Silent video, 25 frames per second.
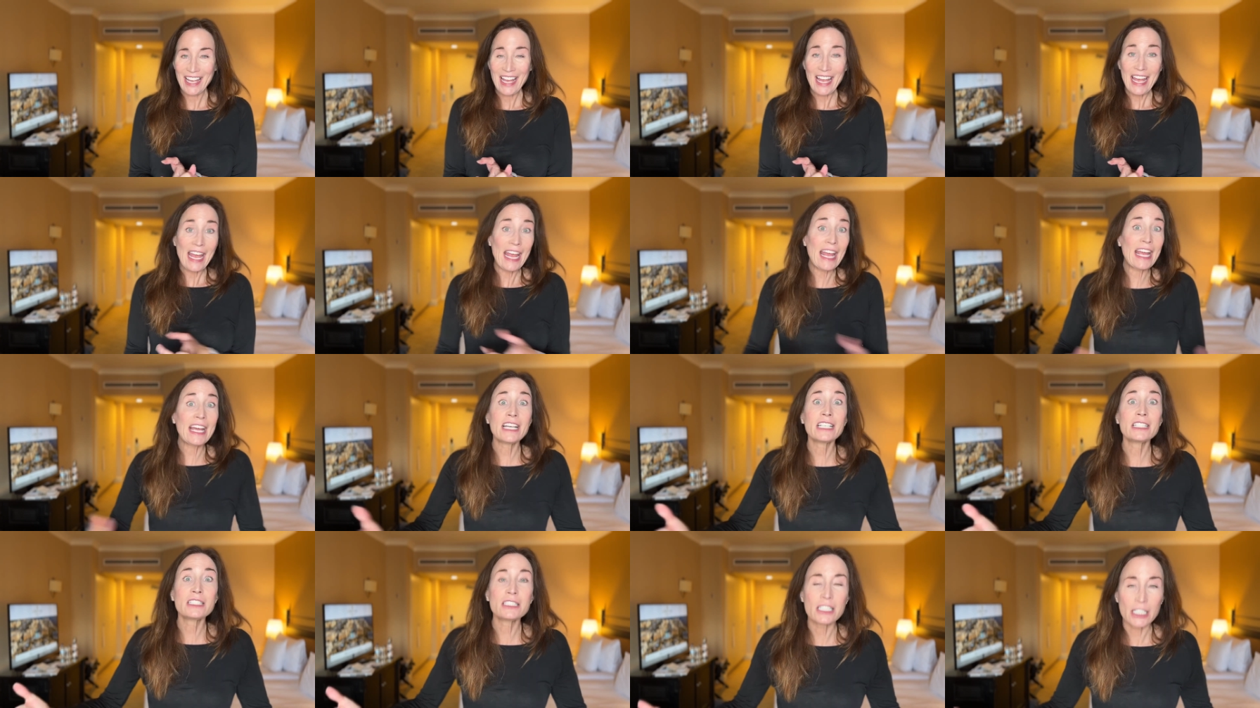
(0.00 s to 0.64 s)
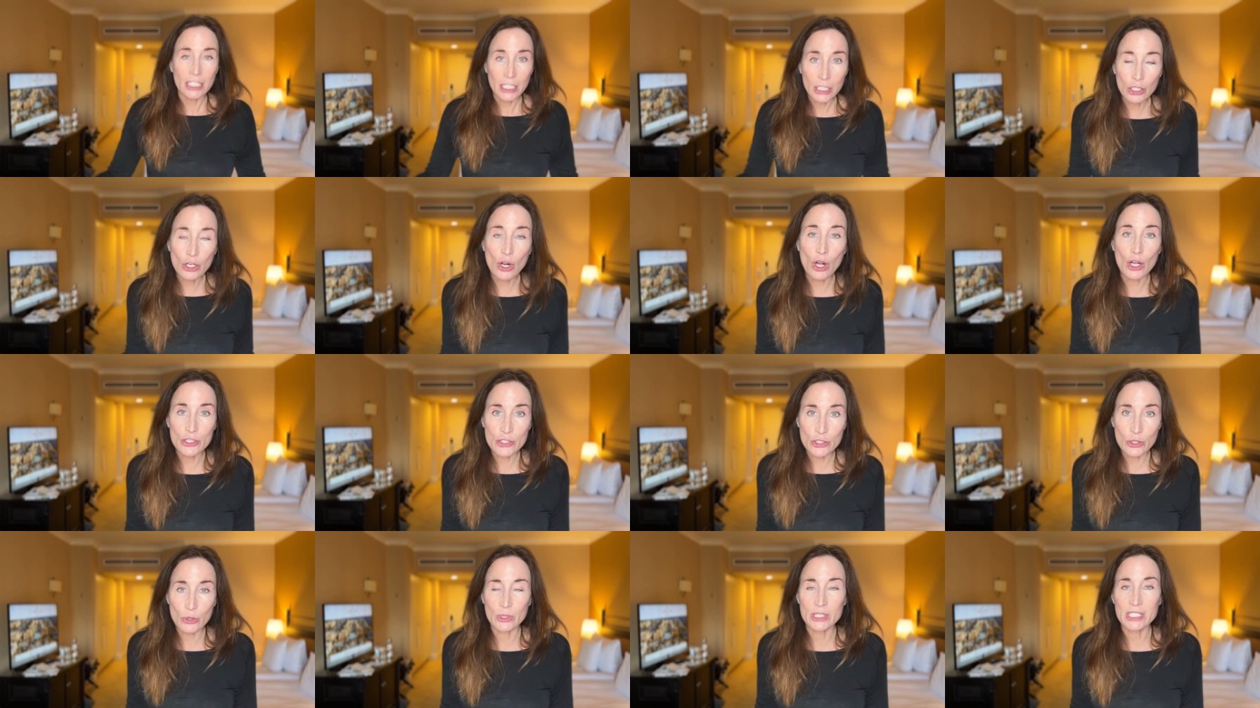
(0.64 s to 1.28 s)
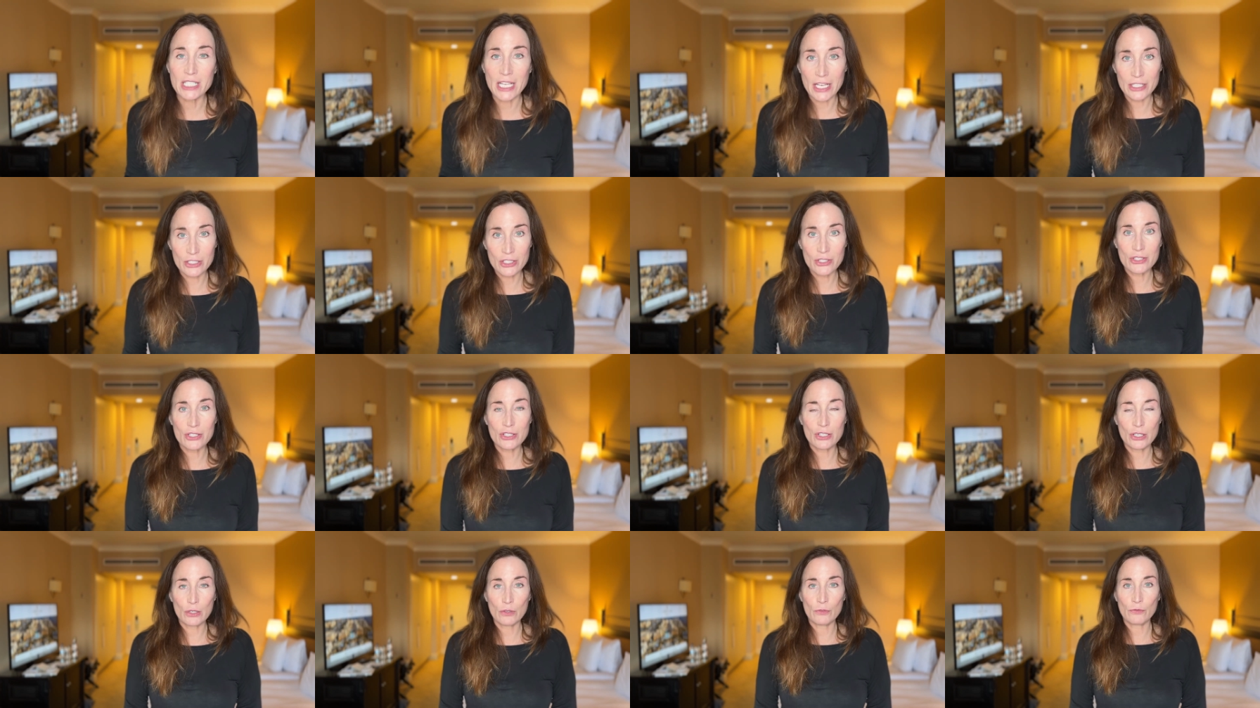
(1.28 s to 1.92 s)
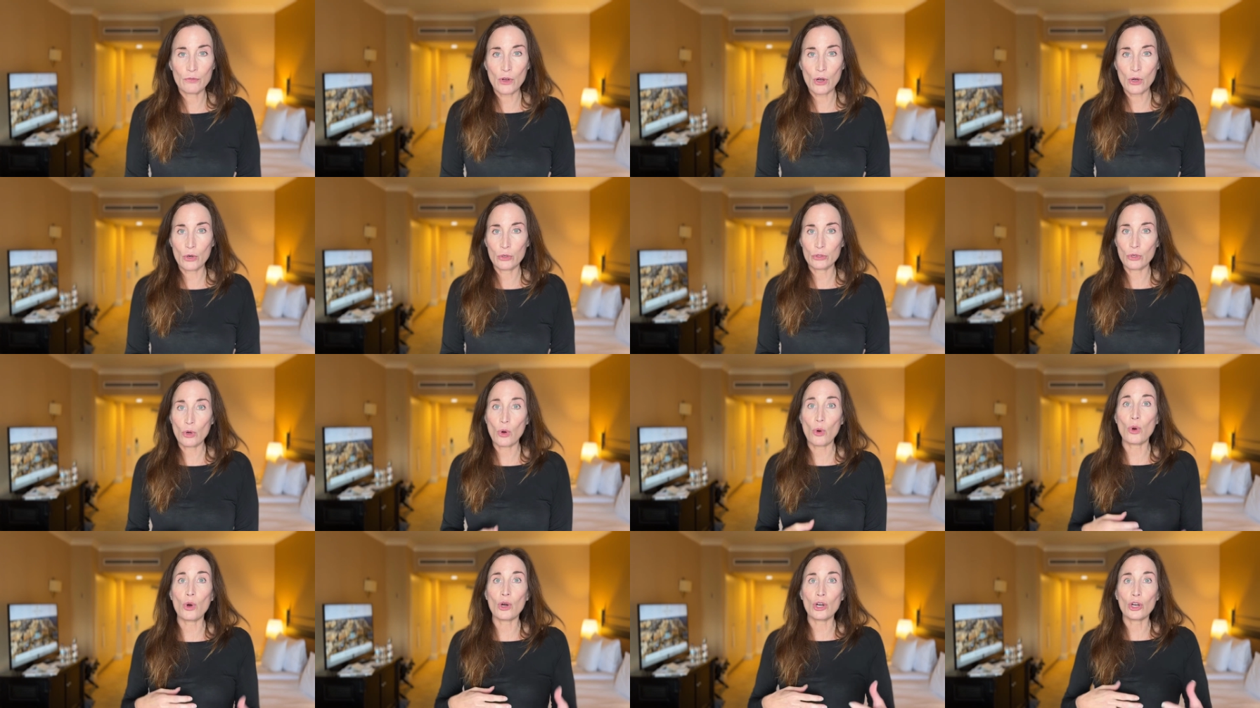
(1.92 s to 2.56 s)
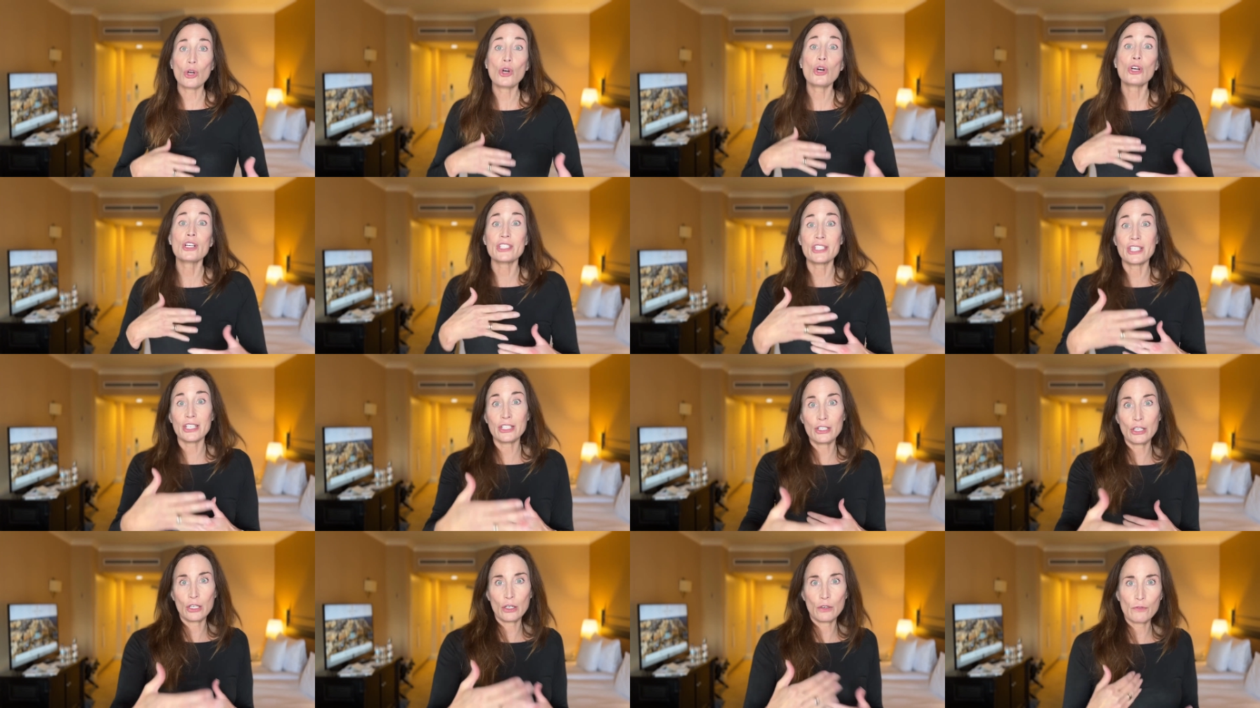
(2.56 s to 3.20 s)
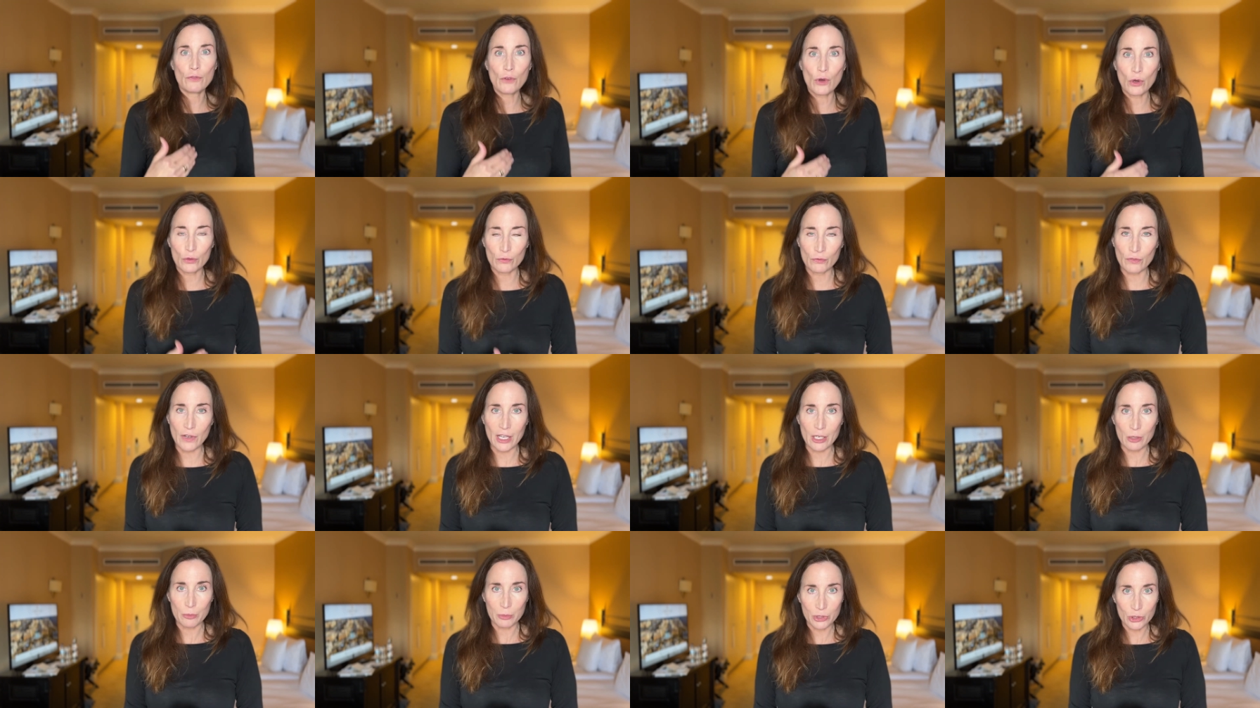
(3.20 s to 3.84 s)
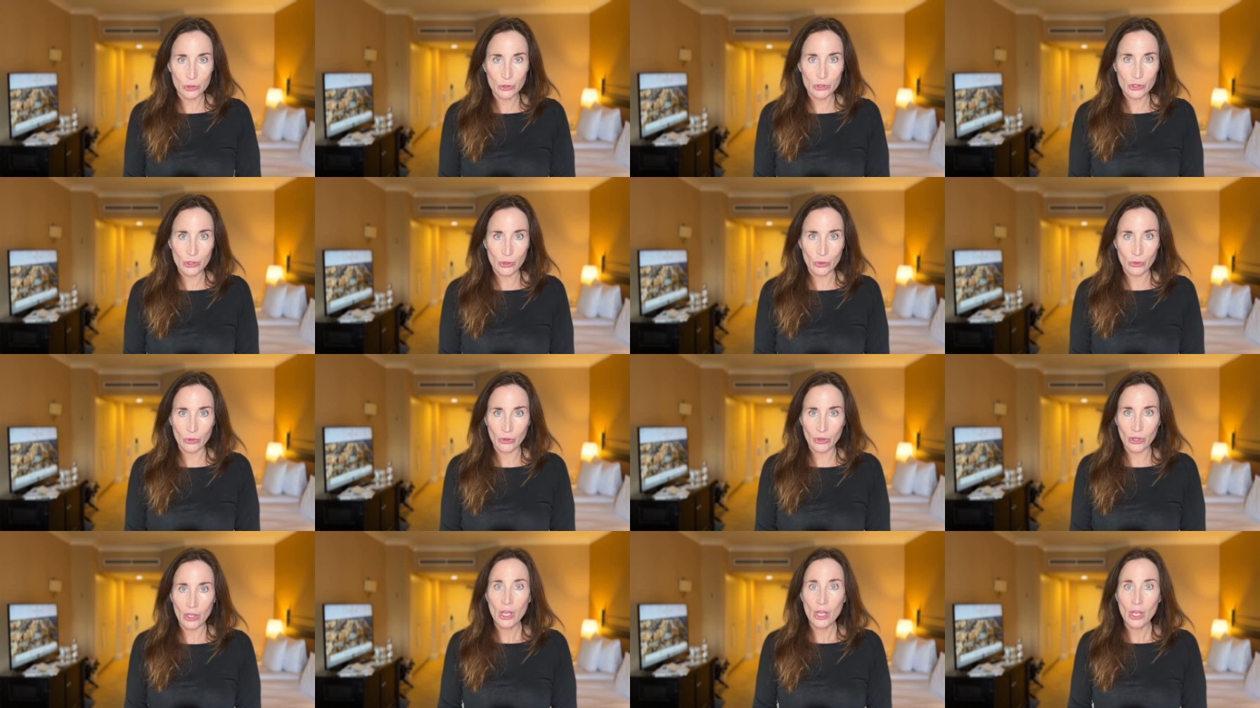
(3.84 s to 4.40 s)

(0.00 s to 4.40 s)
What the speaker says: And it also attaches to your phone or hooks into your phone via Bluetooth.